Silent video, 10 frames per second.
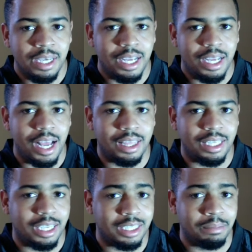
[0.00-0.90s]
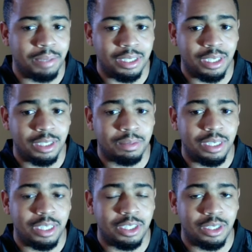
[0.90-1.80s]
And I think that's the best
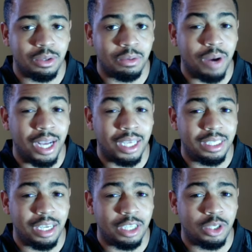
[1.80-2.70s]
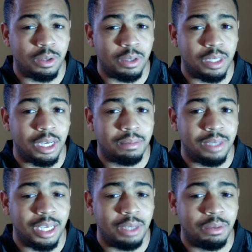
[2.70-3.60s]
explanation as to why he's not showing up
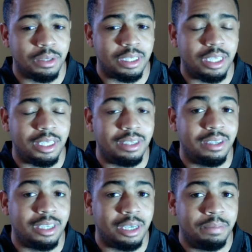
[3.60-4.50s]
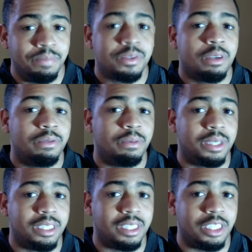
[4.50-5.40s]
yet. He wants to heal up
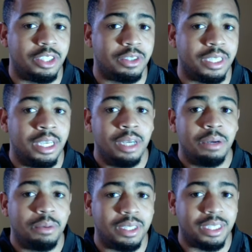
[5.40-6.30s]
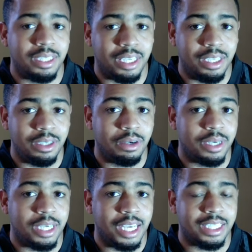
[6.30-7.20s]
with his injury. Once he's healed, or
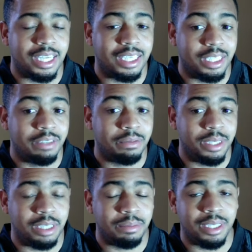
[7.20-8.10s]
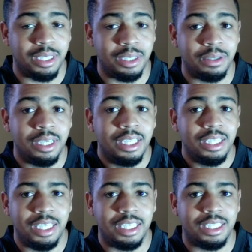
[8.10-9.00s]
he has an idea of when he can be healed,
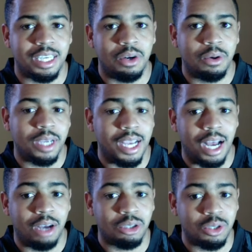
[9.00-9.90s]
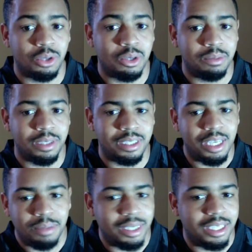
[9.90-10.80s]
then he's like, okay, I'll show up this
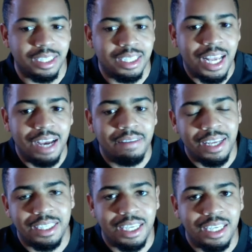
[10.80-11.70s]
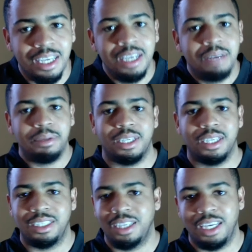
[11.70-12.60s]
date. But he doesn't have that date
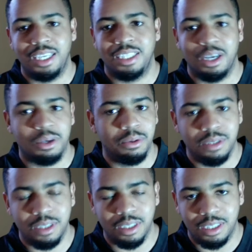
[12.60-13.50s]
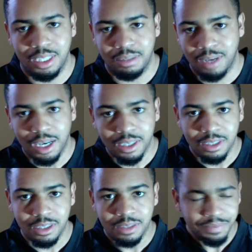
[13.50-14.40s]
because he's not going to the team
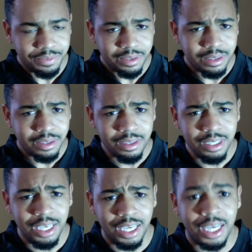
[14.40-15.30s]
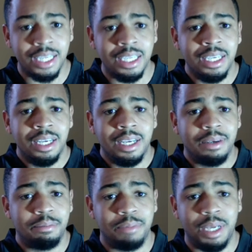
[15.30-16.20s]
doctors. And
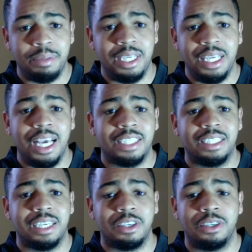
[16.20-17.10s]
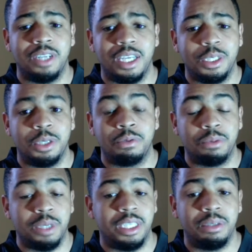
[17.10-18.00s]
maybe he has a good idea of
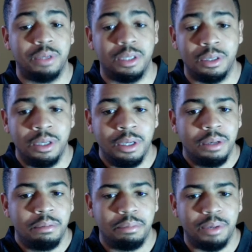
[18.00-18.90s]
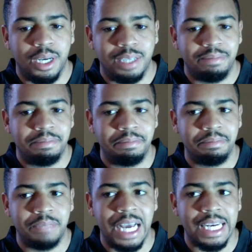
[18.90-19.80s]
when he will, but
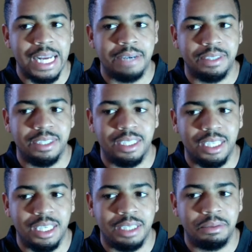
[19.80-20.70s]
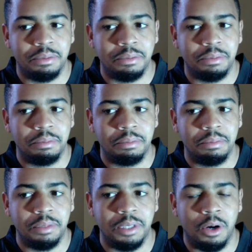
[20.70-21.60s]
announcing it,
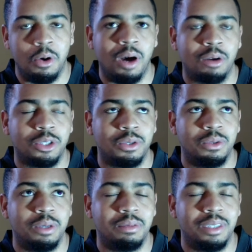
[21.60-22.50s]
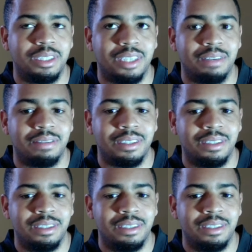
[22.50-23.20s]
I'll show up week 7.